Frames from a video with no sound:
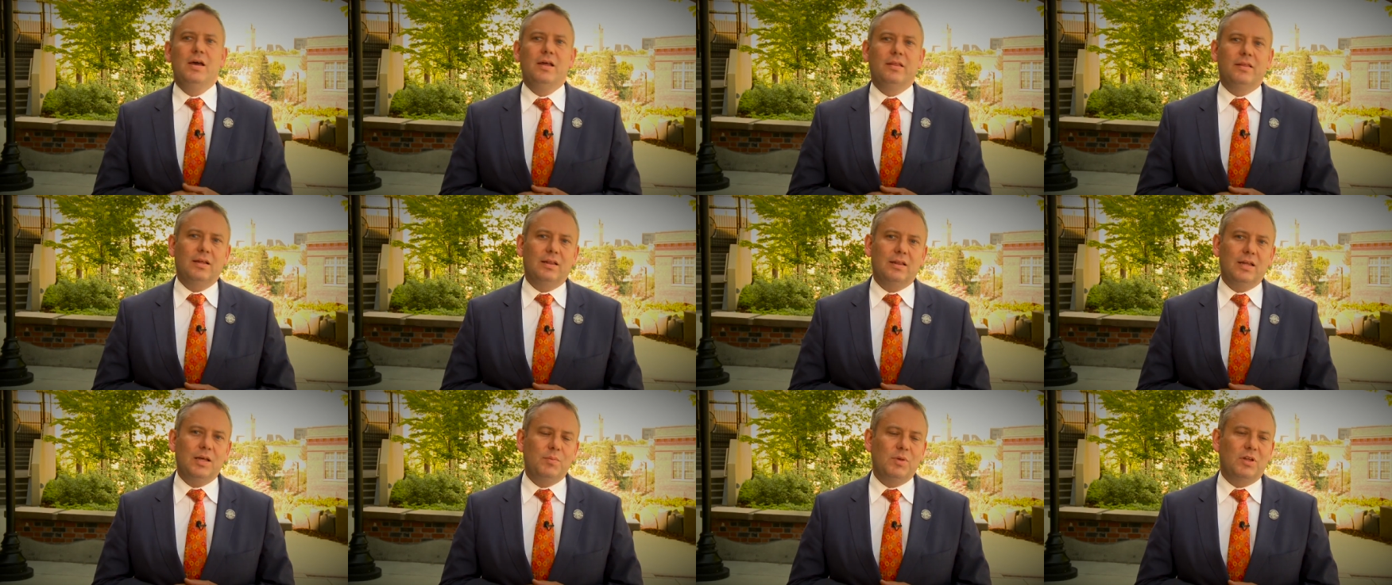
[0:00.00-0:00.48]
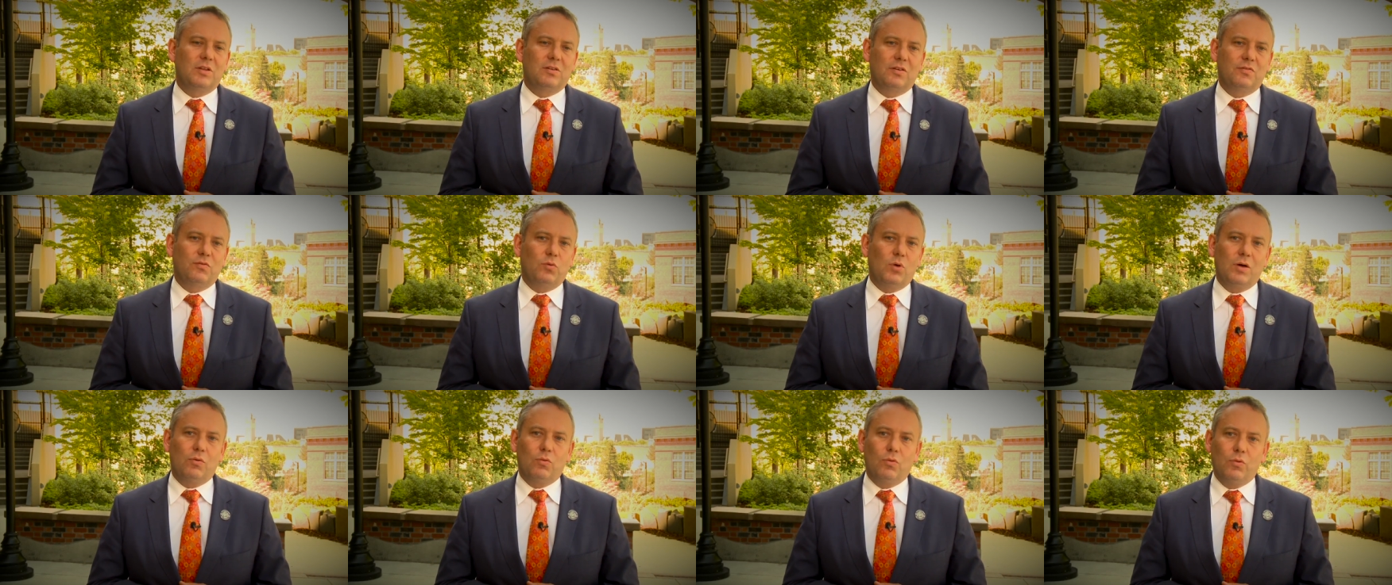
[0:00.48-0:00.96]
the limits
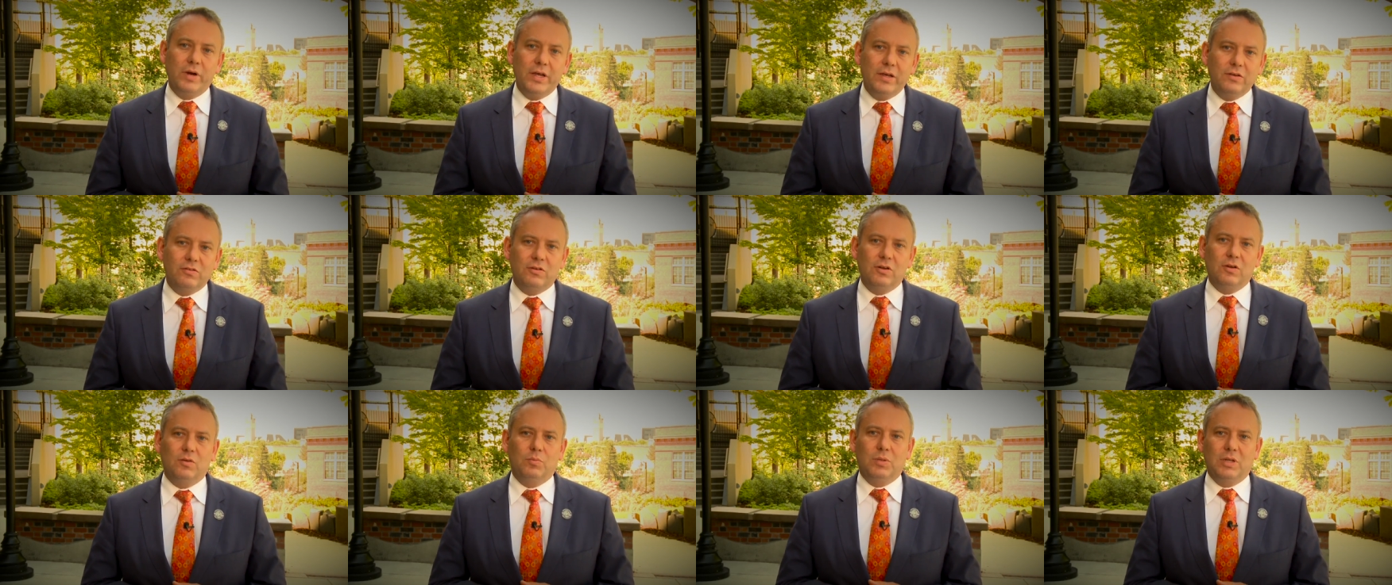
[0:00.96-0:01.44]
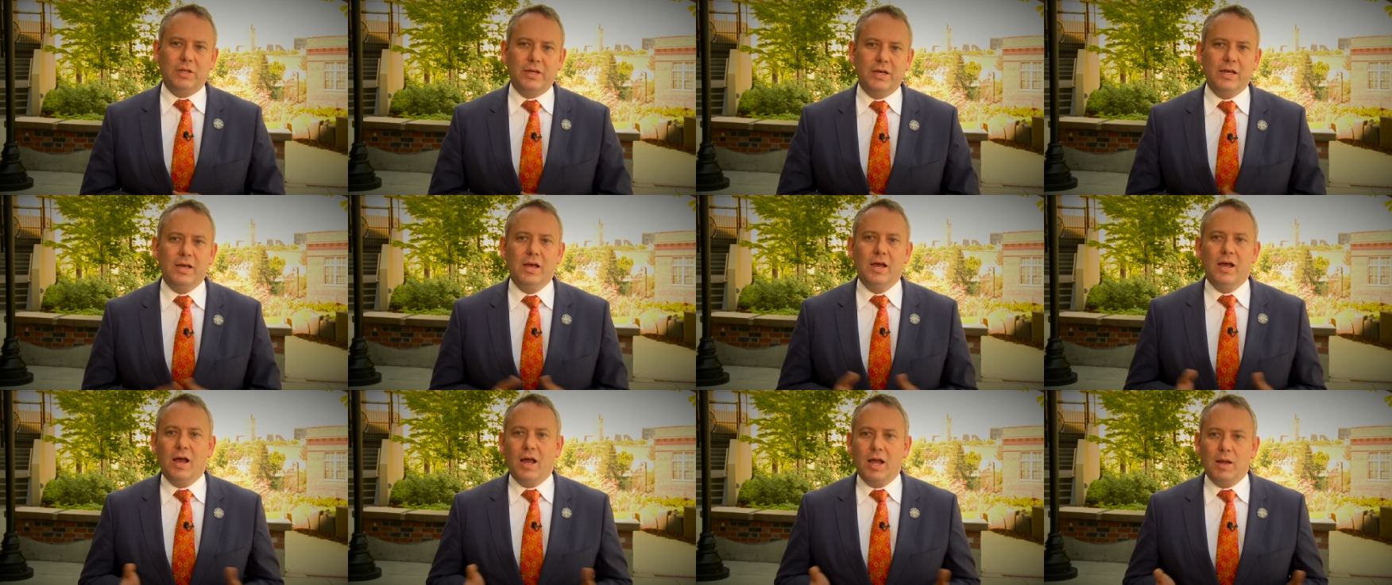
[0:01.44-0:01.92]
of what
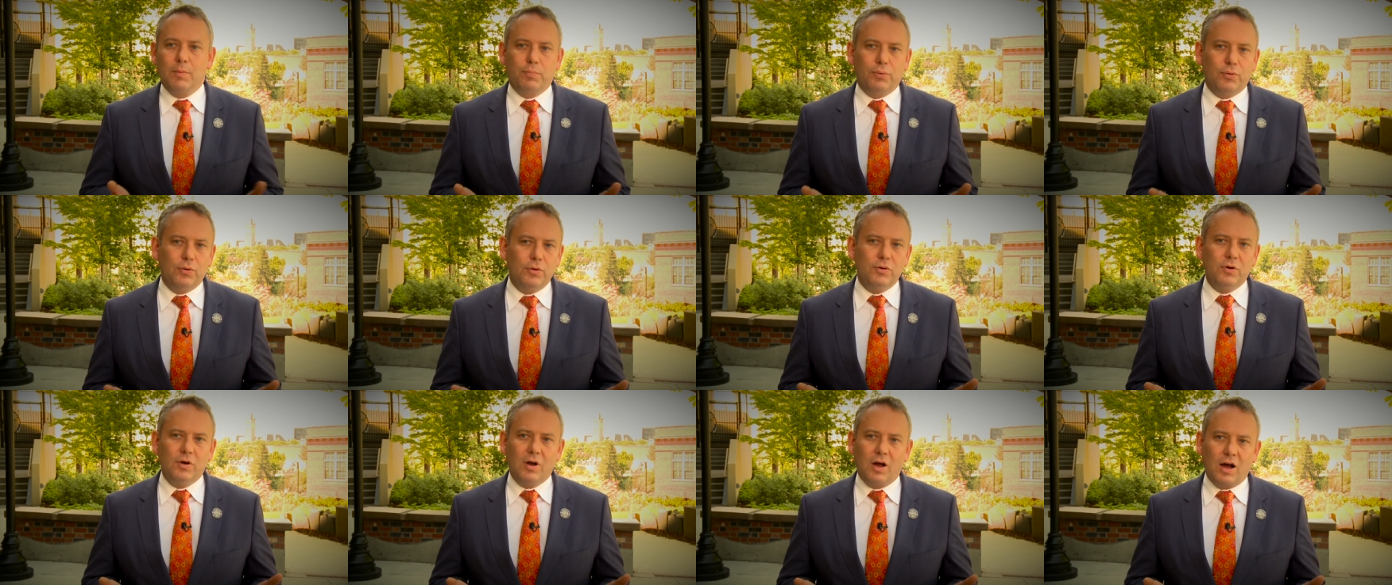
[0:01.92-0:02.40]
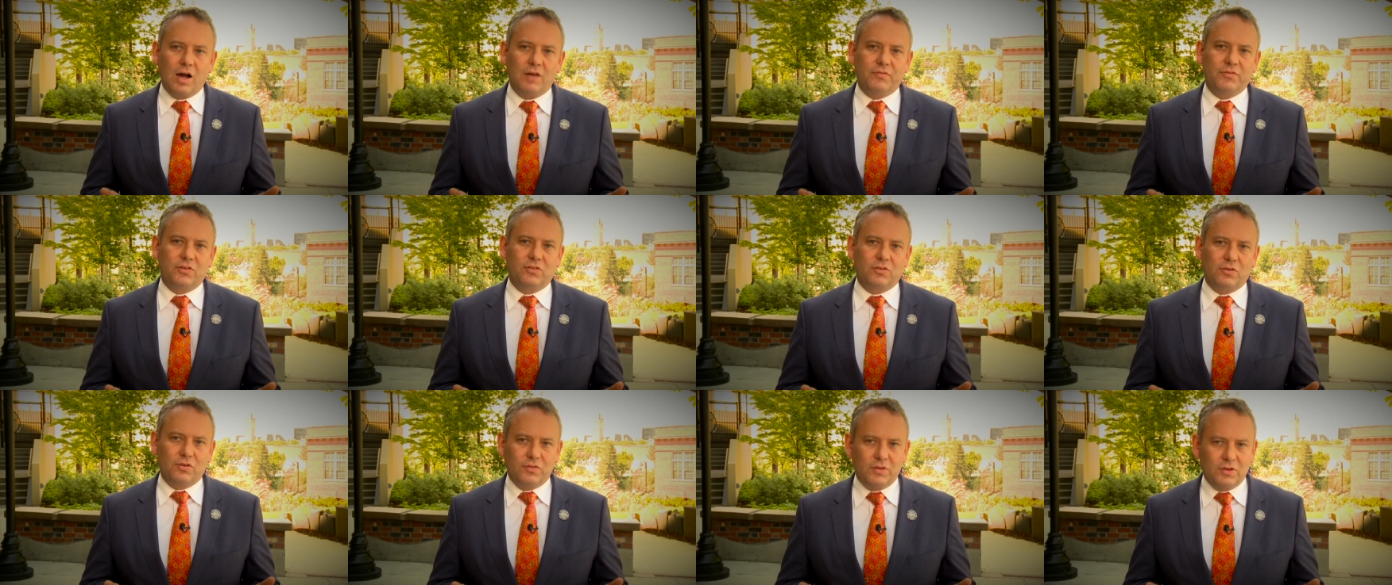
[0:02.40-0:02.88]
reasonably a prudent
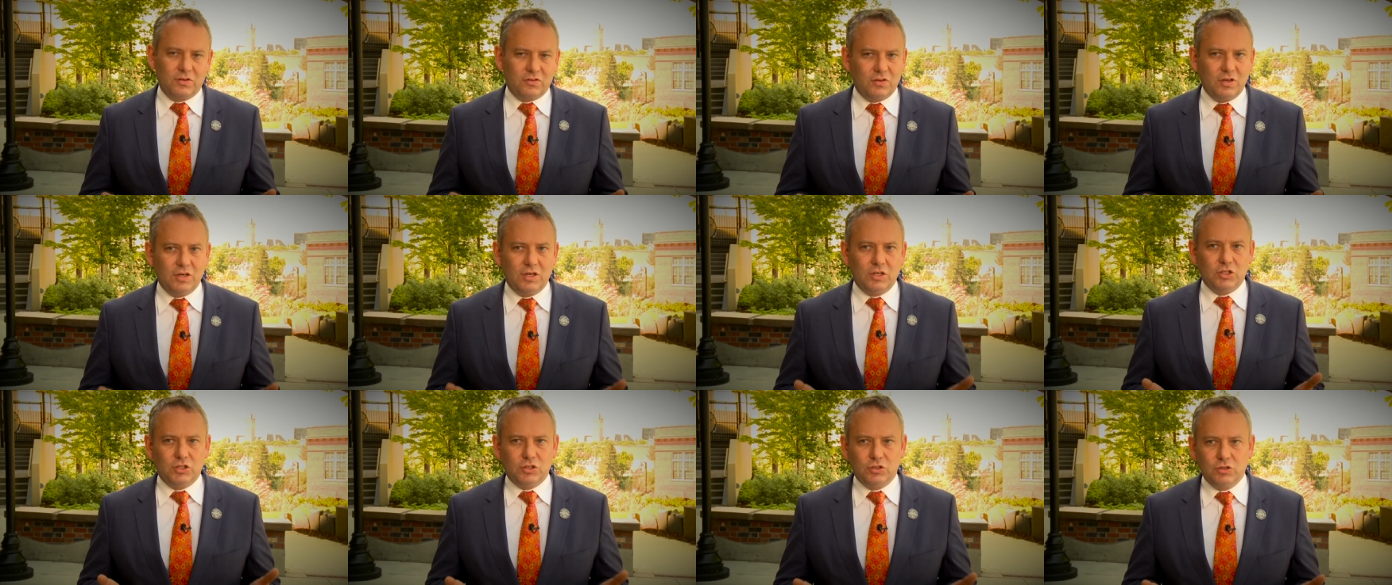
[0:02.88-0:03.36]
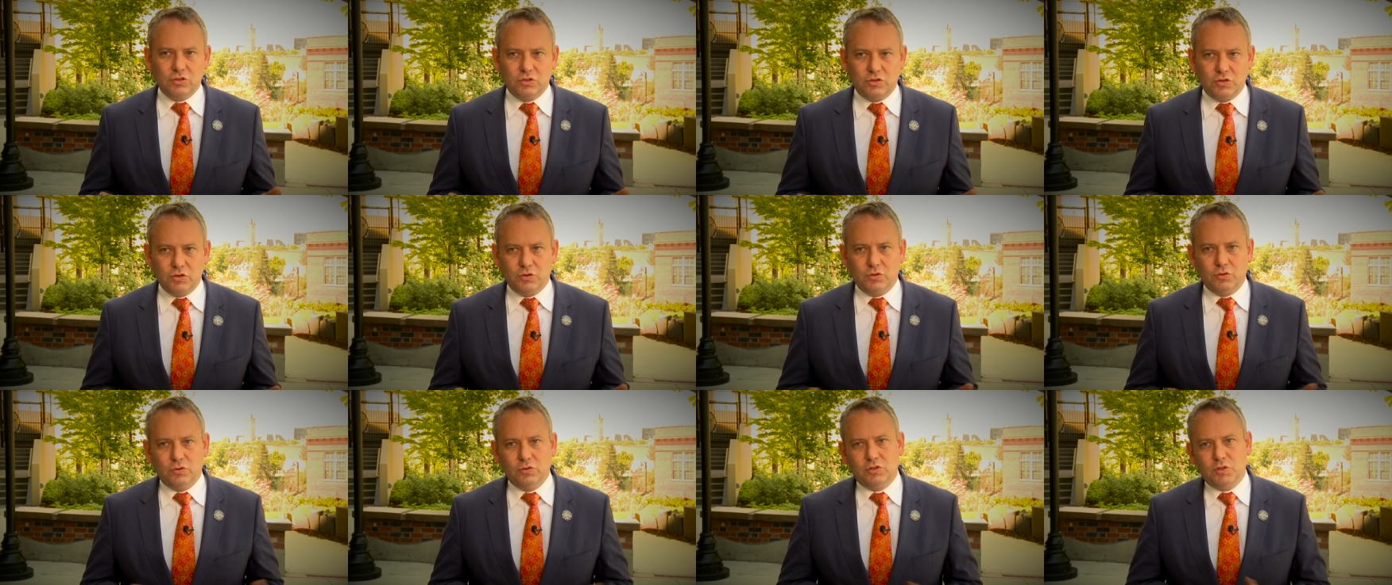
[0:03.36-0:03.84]
officer of the city should
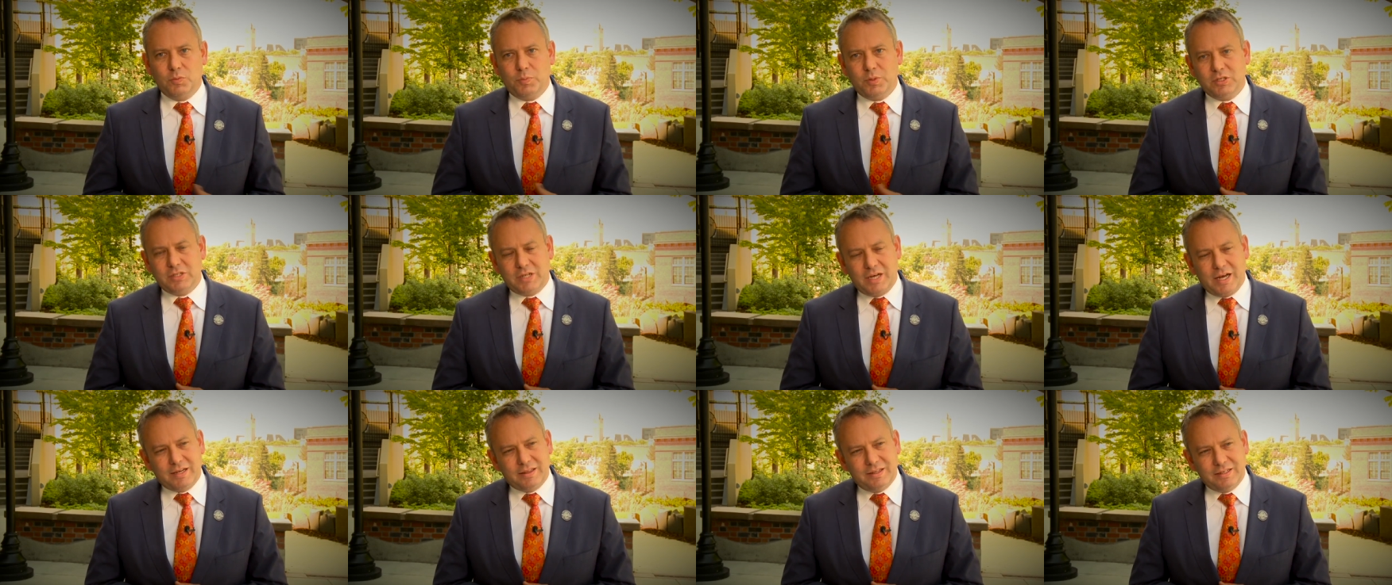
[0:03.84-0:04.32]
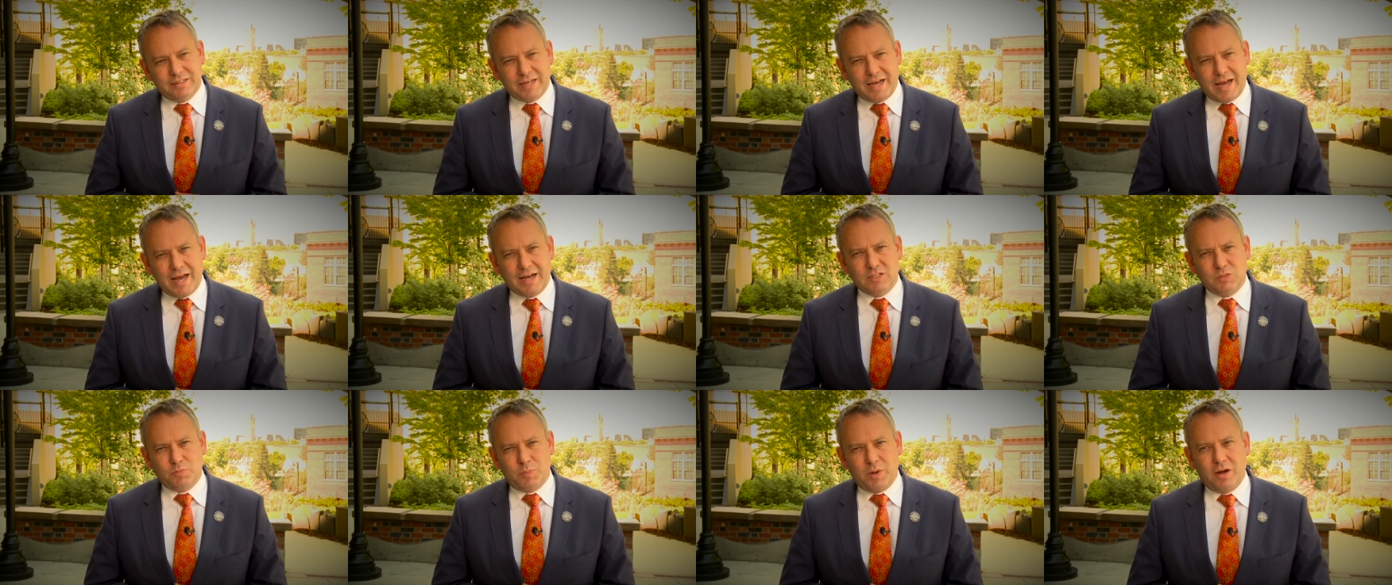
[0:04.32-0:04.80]
do to protect the
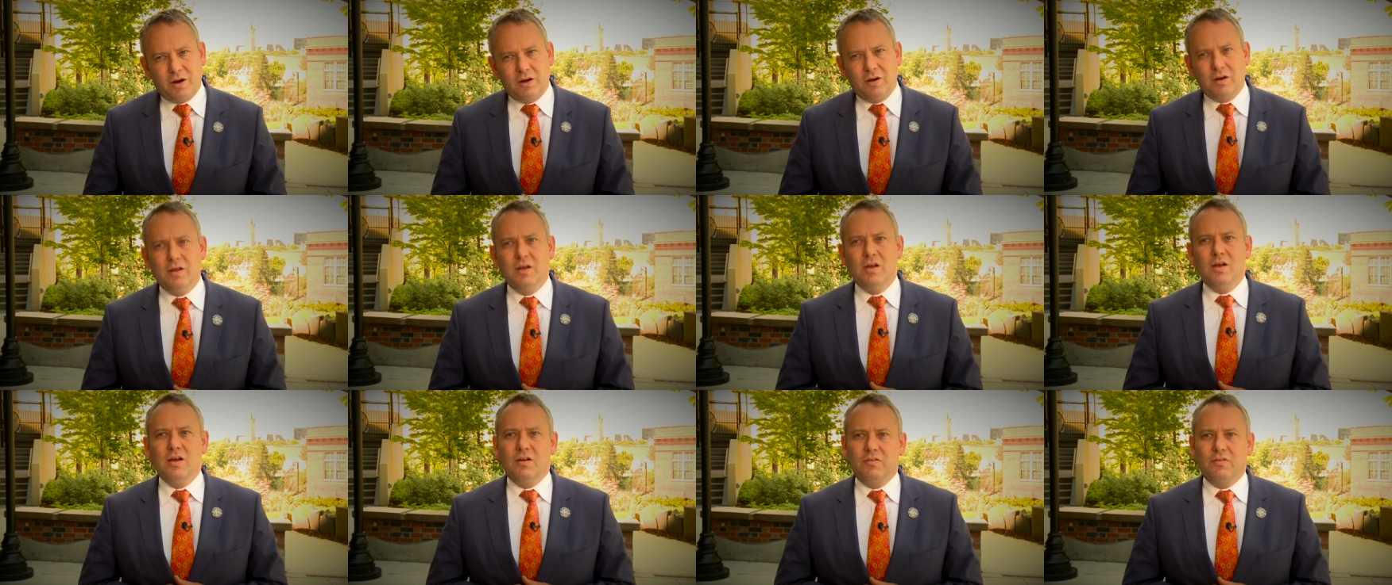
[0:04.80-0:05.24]
taxpayer